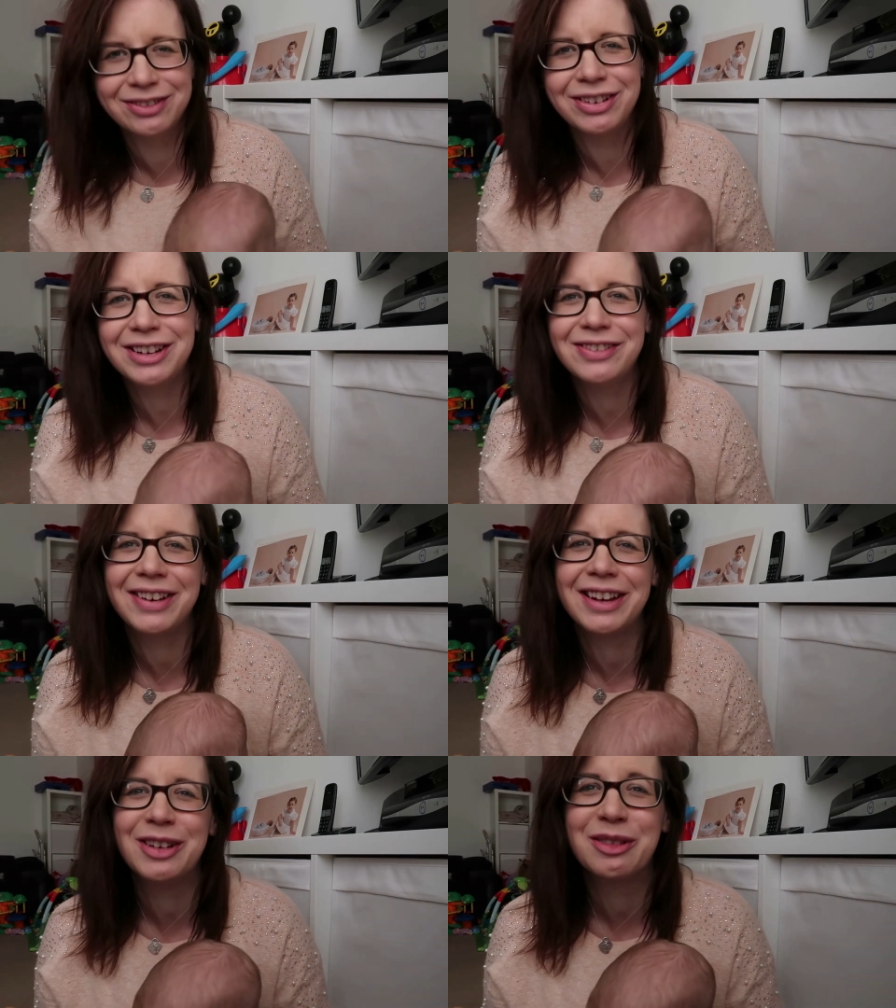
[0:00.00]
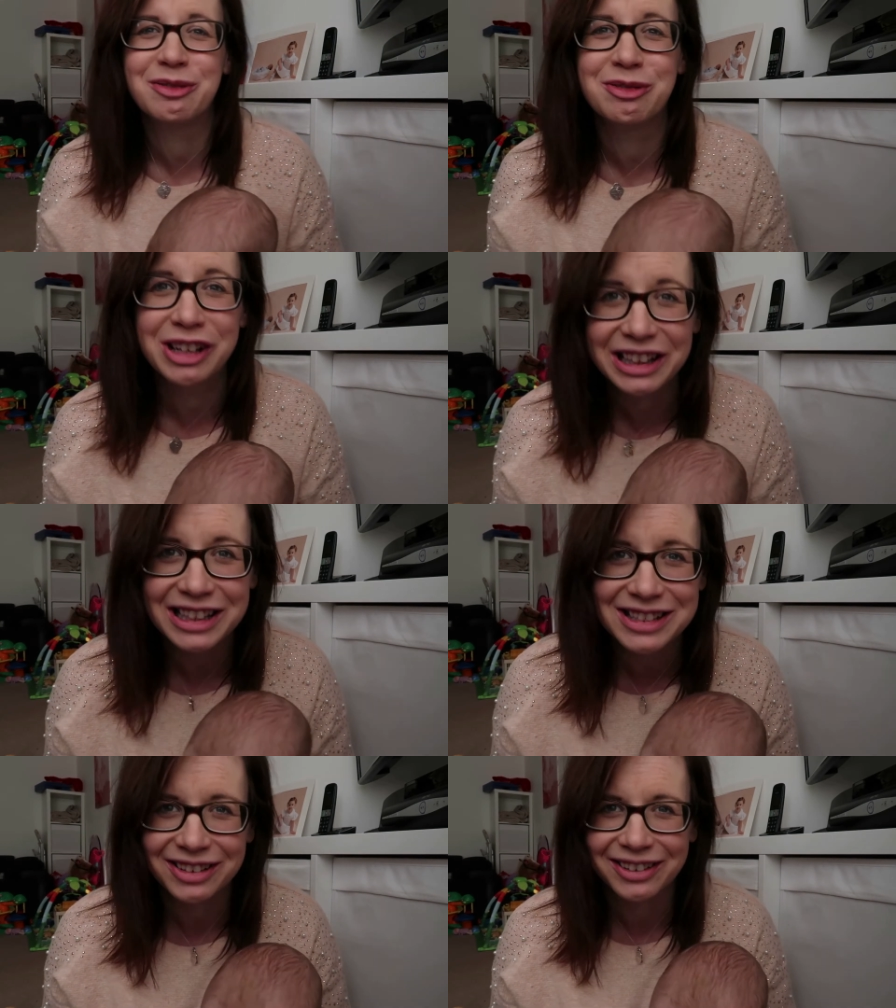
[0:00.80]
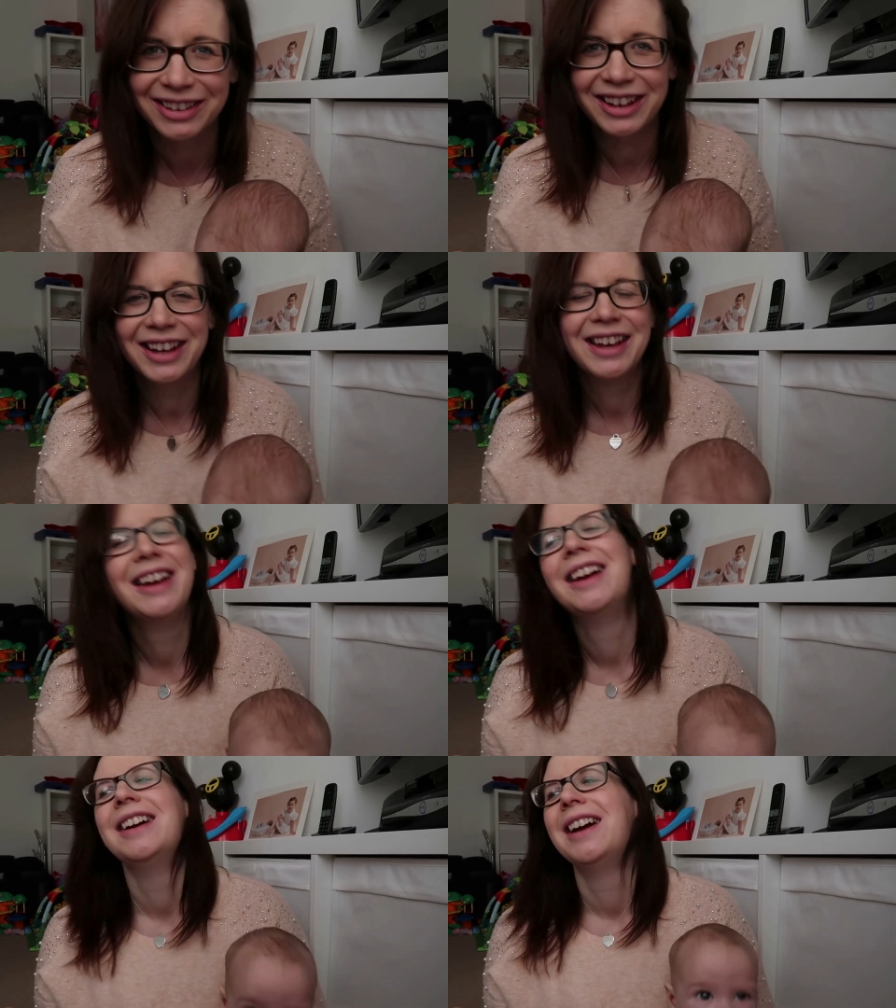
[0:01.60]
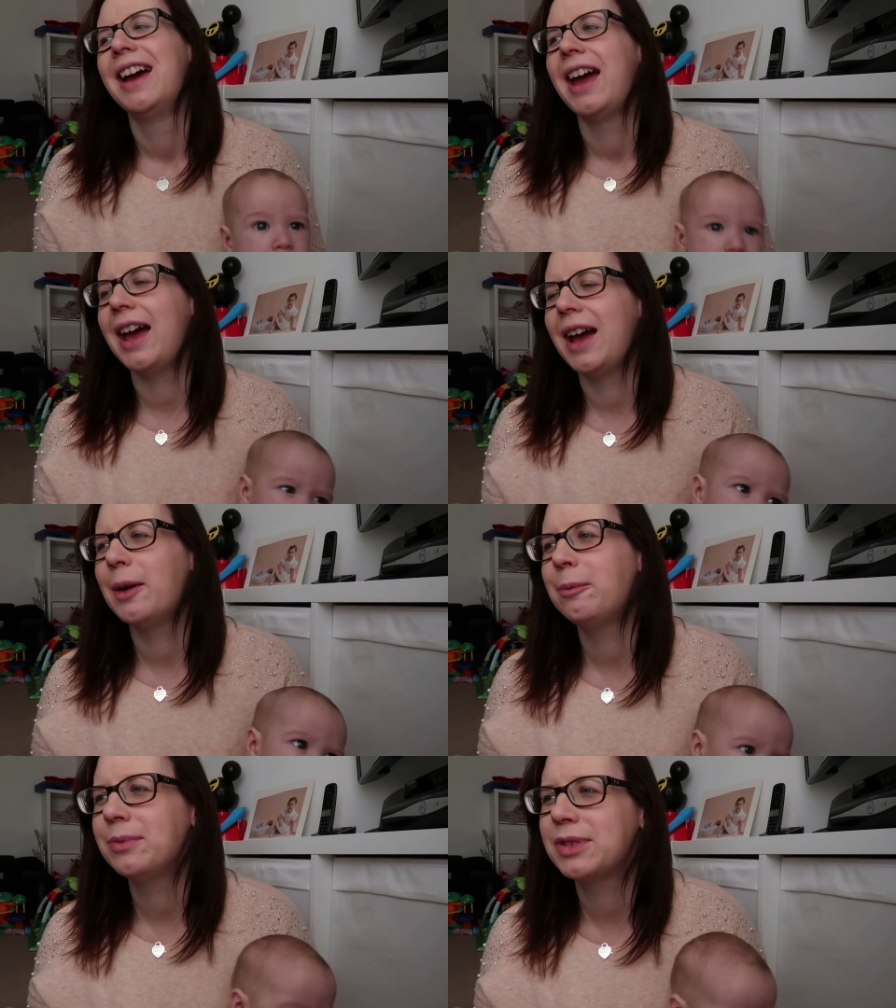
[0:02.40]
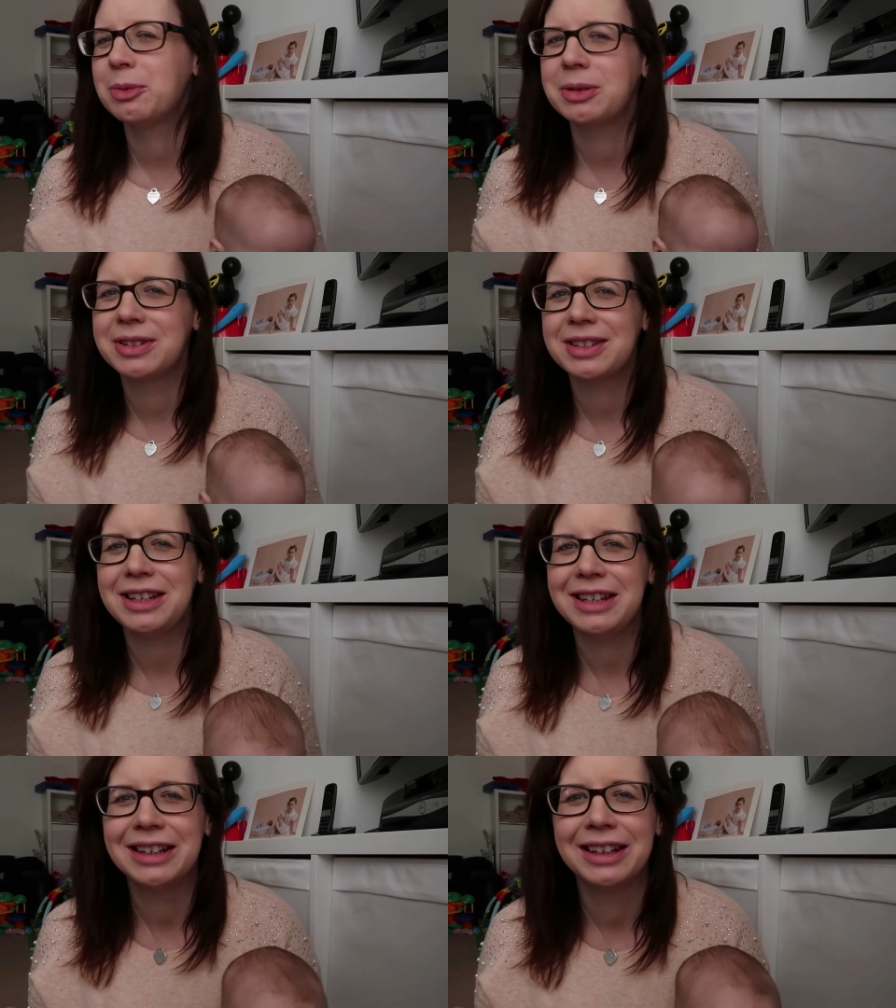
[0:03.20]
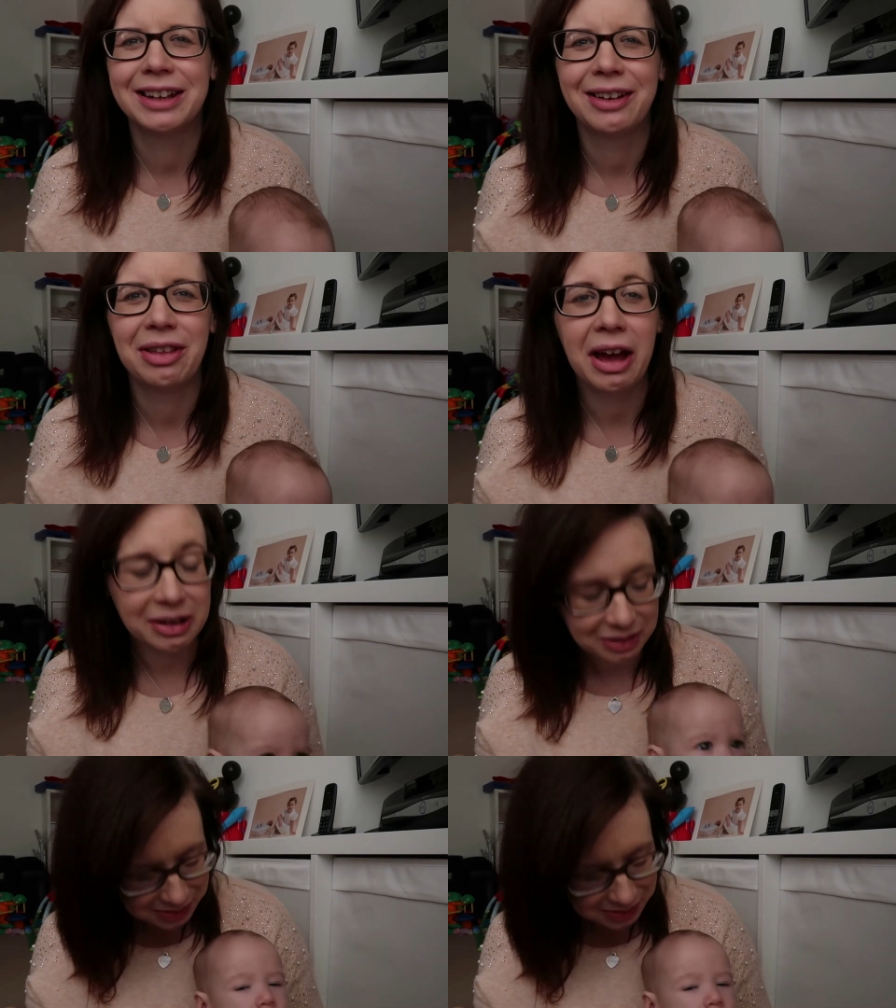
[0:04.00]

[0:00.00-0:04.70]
I mean, you're really tall. So we'll see how that